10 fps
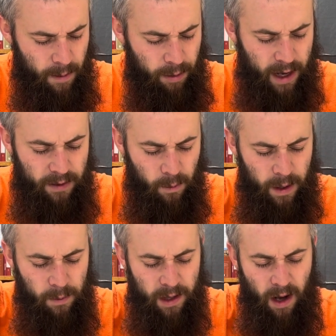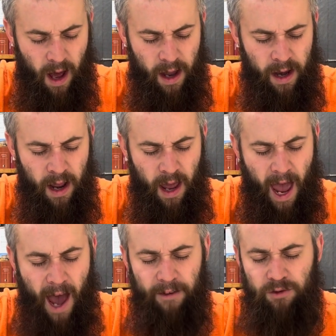Pray that we would not
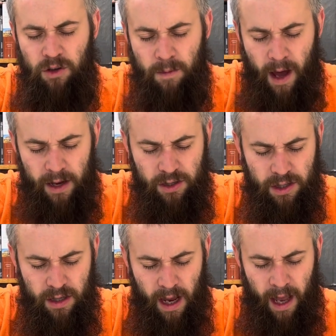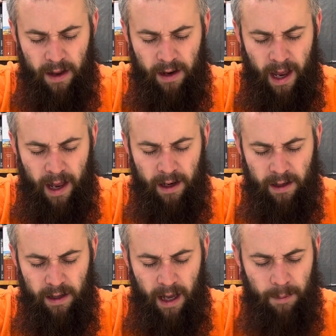have too much and,
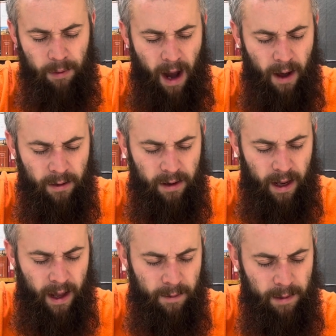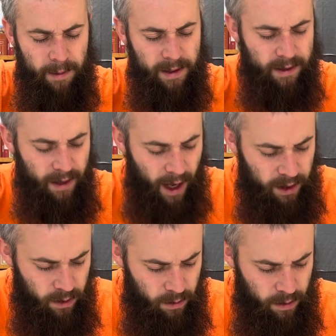and get proud and maybe deny
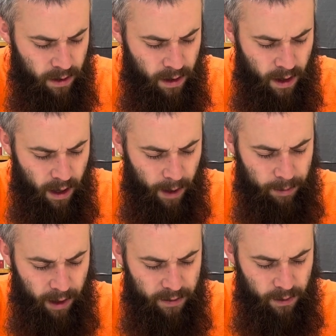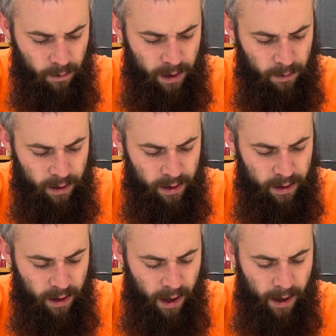you. I pray that we
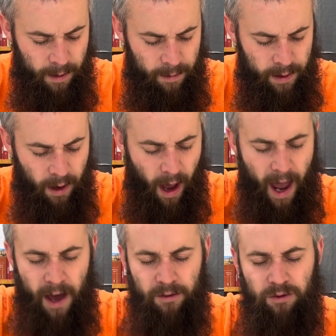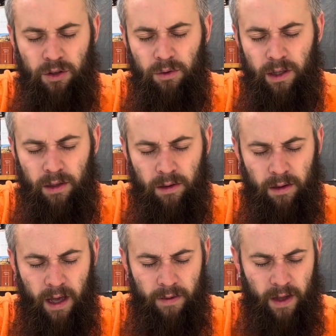would um, not have too little
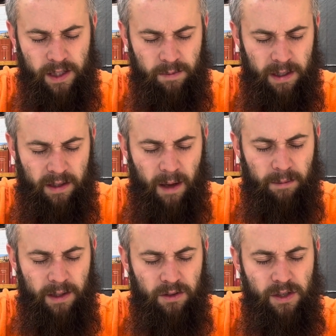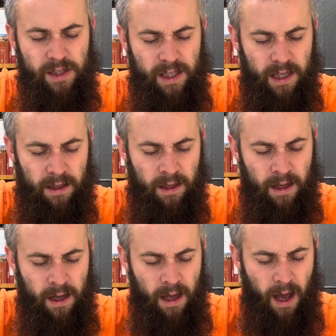and thus be tempted to sin
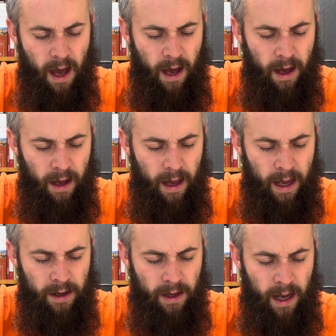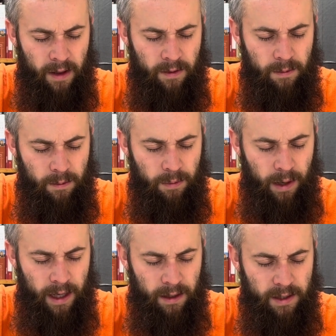uh, and, and
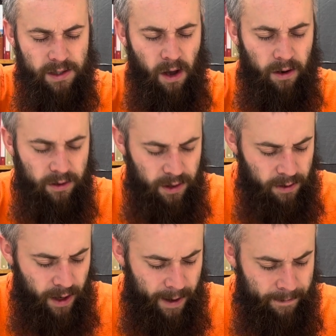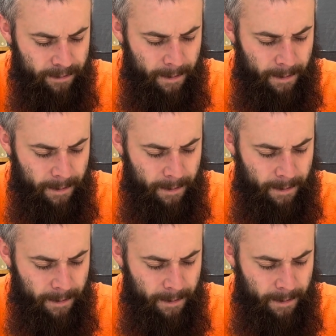bring dishonor to your name.